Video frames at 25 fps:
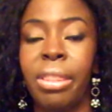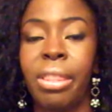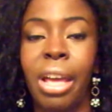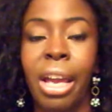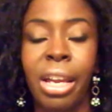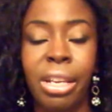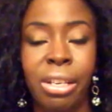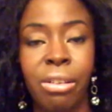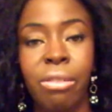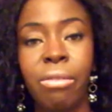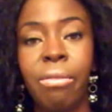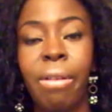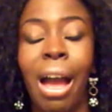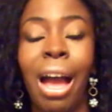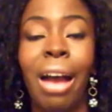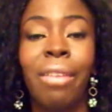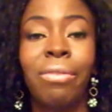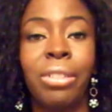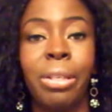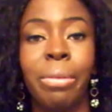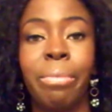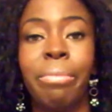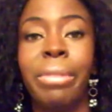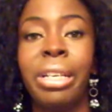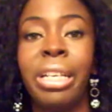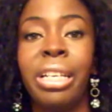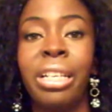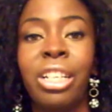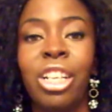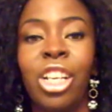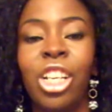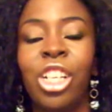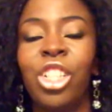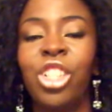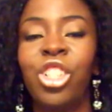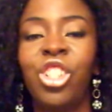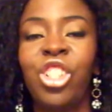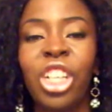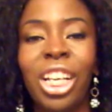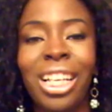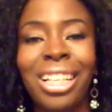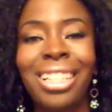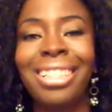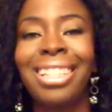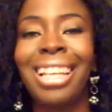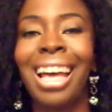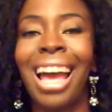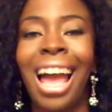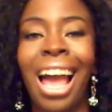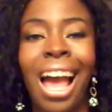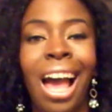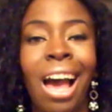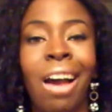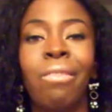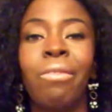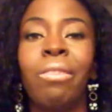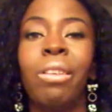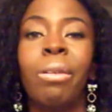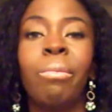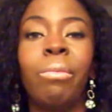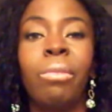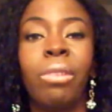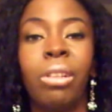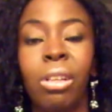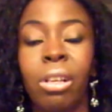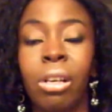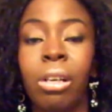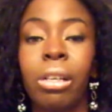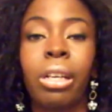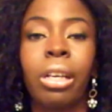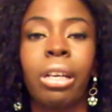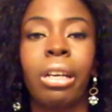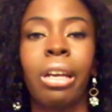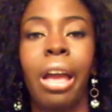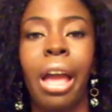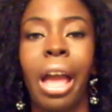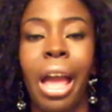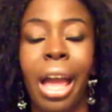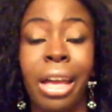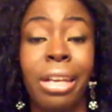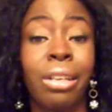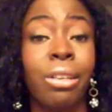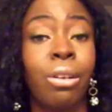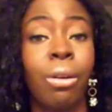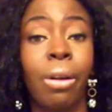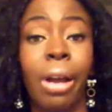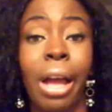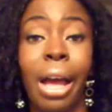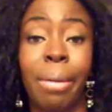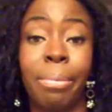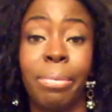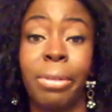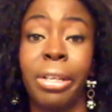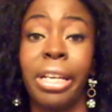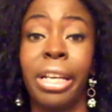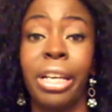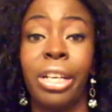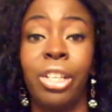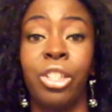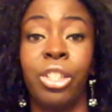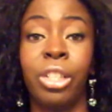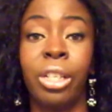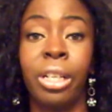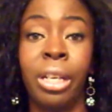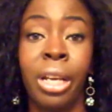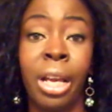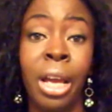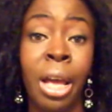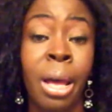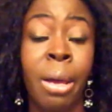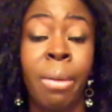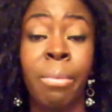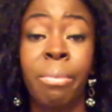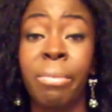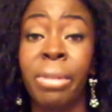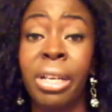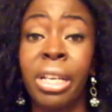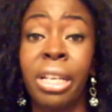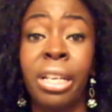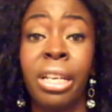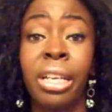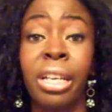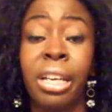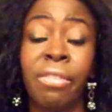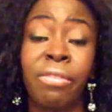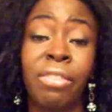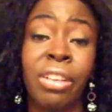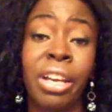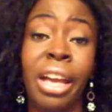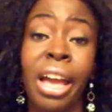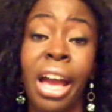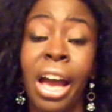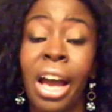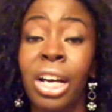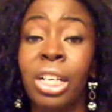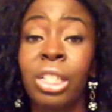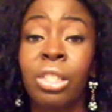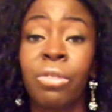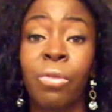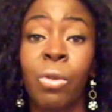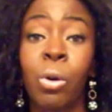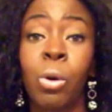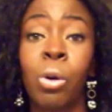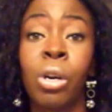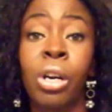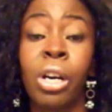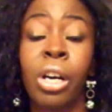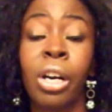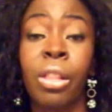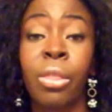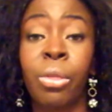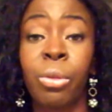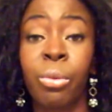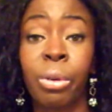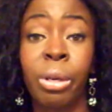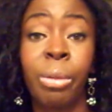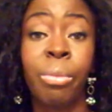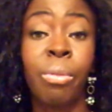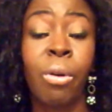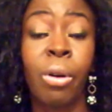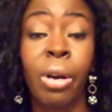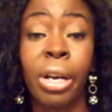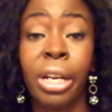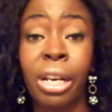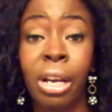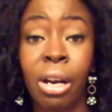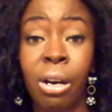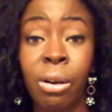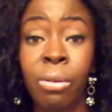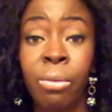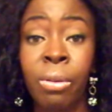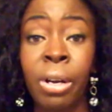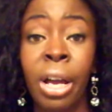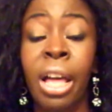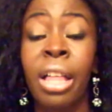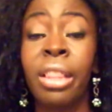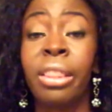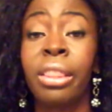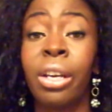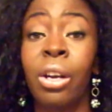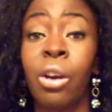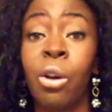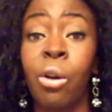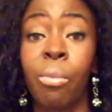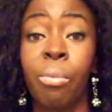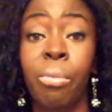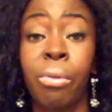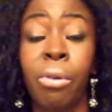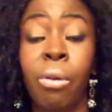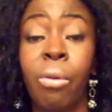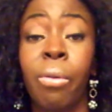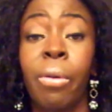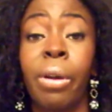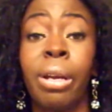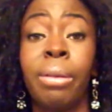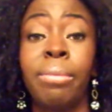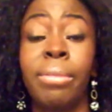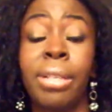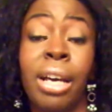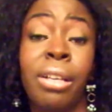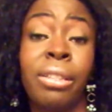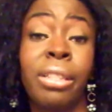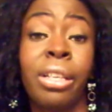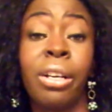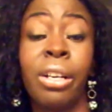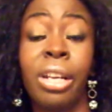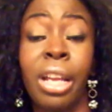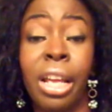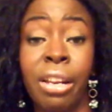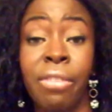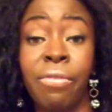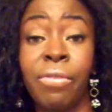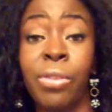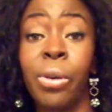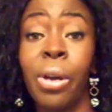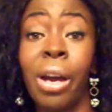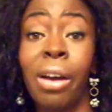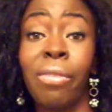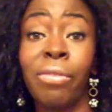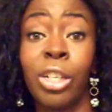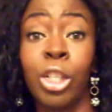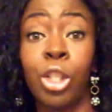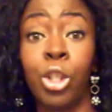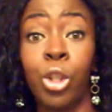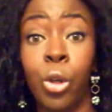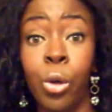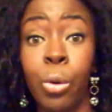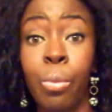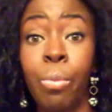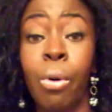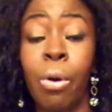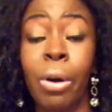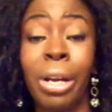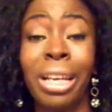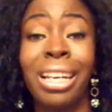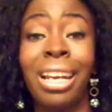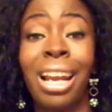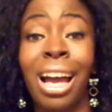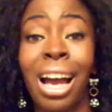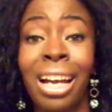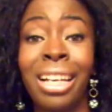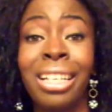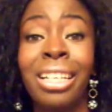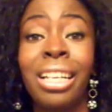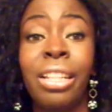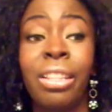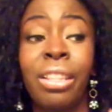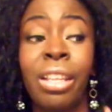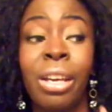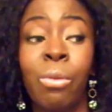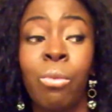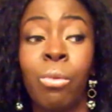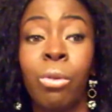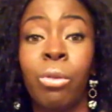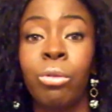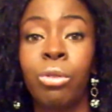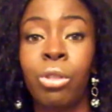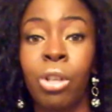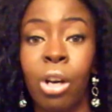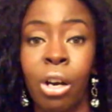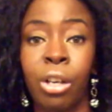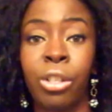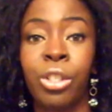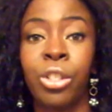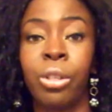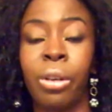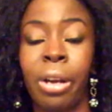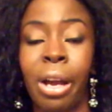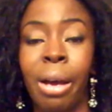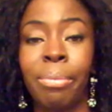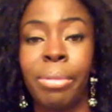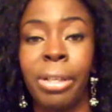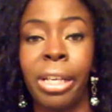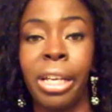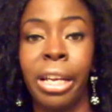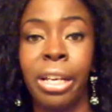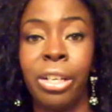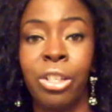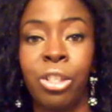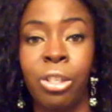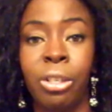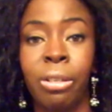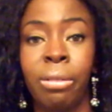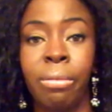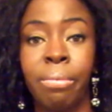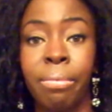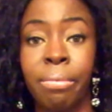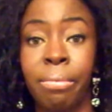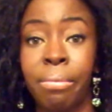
that you have to meet just to have them look at your application. Meaning, if they ask for a 3.0, there are programs out there that if you have a 2.9, they will toss your application.